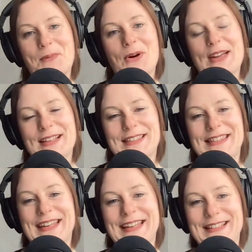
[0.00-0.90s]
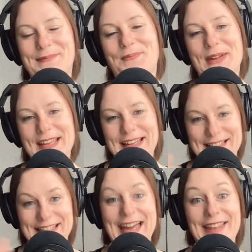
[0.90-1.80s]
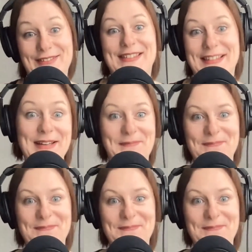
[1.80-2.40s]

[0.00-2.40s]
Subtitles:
but it's bringing it together, isn't it?